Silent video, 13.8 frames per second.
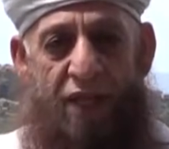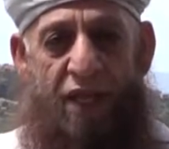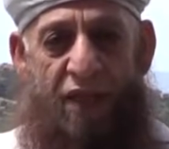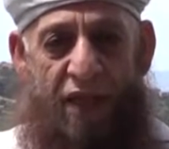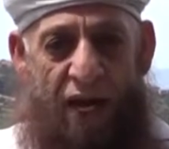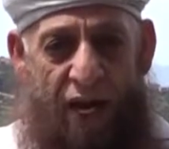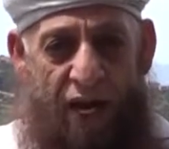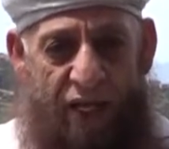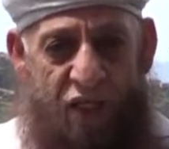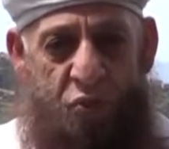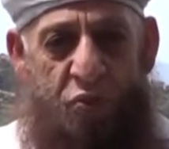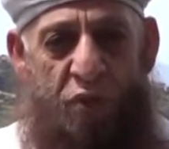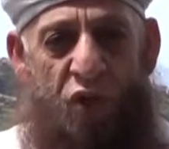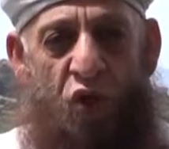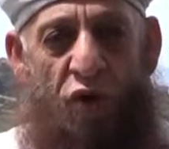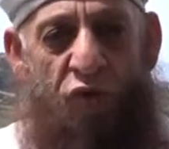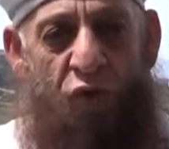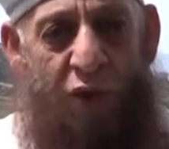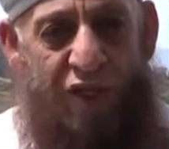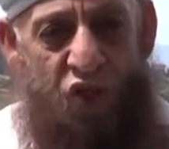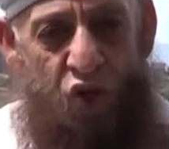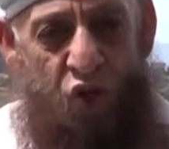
the husband of one's